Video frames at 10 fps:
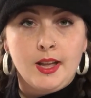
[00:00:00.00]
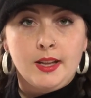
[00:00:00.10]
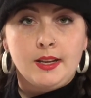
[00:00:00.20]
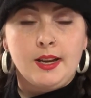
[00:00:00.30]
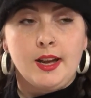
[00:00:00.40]

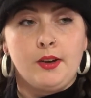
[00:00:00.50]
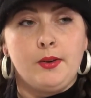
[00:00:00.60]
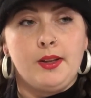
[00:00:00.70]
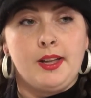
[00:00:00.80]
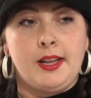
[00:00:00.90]

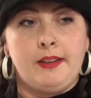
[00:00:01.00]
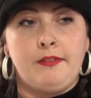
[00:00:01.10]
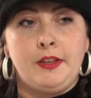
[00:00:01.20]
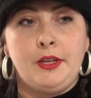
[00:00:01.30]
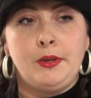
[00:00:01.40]
Now,
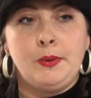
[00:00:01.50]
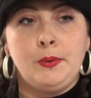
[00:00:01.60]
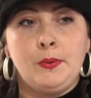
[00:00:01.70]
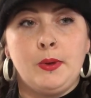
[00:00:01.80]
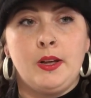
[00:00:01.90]
if
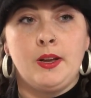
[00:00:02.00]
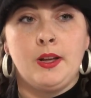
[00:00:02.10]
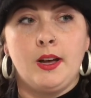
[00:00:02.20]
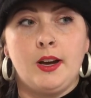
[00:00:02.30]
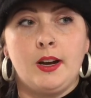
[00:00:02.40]
you
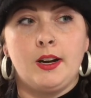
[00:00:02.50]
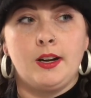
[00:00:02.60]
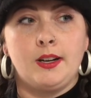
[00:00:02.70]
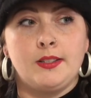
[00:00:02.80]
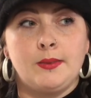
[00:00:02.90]

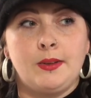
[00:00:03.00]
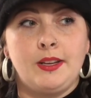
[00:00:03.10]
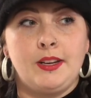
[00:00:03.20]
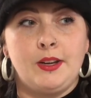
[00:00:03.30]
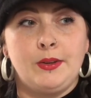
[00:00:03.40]
are
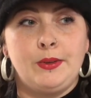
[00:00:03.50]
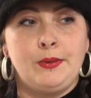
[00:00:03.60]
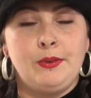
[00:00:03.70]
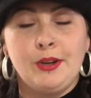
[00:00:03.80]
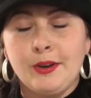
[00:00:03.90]
someone who you
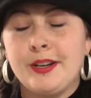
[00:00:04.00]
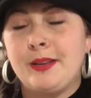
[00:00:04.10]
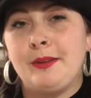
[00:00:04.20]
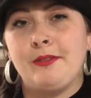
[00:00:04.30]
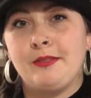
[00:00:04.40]
know you're
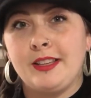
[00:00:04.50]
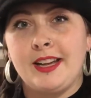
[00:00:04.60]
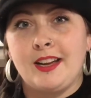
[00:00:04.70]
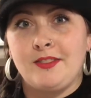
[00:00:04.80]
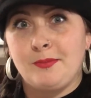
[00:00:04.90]
gonna be a really
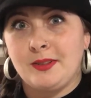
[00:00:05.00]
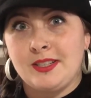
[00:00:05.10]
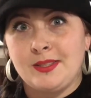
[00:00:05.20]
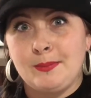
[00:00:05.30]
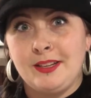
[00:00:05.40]
active
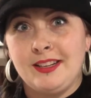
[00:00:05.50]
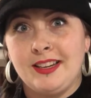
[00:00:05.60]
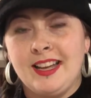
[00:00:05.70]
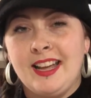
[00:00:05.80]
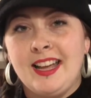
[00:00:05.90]
participant
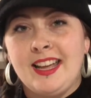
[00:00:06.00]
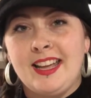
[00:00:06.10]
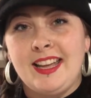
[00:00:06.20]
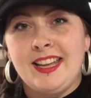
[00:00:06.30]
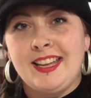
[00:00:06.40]

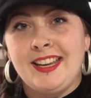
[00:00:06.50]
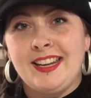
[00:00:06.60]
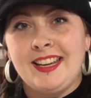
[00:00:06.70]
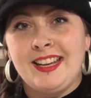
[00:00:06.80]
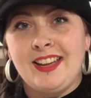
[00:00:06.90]

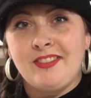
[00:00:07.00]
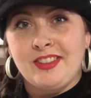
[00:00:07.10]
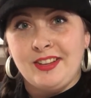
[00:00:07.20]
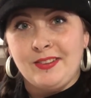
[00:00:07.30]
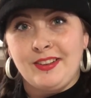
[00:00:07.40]
in
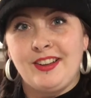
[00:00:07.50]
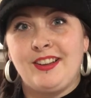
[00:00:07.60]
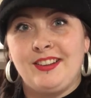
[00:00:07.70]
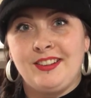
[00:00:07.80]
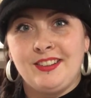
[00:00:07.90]
everything going
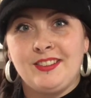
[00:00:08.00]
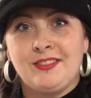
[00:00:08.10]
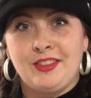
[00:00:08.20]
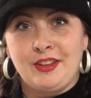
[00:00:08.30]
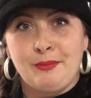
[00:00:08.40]
on
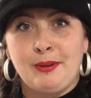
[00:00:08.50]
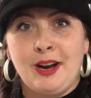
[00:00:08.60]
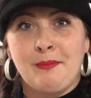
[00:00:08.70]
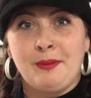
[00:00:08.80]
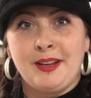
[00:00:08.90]
with your
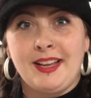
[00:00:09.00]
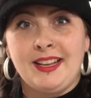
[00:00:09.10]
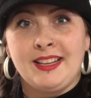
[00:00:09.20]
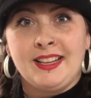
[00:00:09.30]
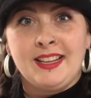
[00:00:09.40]
property,
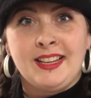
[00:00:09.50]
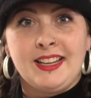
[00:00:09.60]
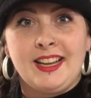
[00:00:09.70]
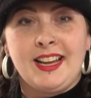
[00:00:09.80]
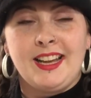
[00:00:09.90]

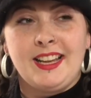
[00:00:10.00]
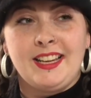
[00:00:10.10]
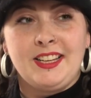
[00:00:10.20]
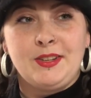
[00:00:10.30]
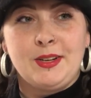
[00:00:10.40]

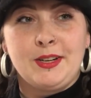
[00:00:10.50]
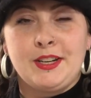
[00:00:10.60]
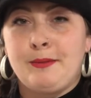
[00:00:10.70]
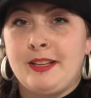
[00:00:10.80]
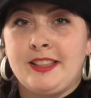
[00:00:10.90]
and you know you're
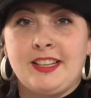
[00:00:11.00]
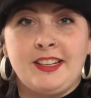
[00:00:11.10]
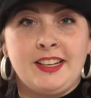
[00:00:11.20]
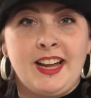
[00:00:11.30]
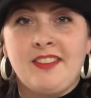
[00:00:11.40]
gonna be up
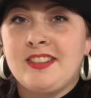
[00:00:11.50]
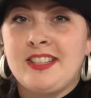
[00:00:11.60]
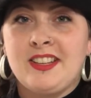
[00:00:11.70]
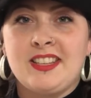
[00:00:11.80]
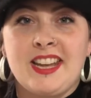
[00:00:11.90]
there every
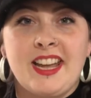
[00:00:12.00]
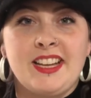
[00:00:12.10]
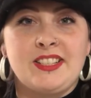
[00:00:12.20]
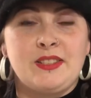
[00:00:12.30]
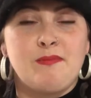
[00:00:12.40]
single day
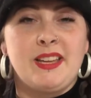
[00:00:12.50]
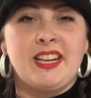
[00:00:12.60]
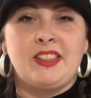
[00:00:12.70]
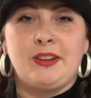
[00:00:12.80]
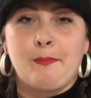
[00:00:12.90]
just making
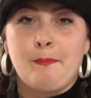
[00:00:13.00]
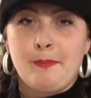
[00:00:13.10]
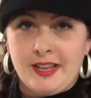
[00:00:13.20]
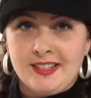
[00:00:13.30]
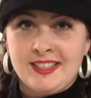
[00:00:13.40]
it look
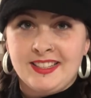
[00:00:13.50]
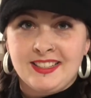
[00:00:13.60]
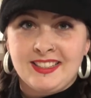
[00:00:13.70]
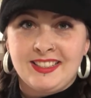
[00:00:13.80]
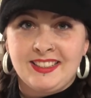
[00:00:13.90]
mint,
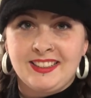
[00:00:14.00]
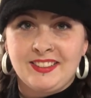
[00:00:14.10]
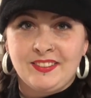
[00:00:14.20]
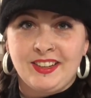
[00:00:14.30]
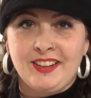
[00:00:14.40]

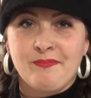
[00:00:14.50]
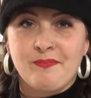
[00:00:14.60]
right?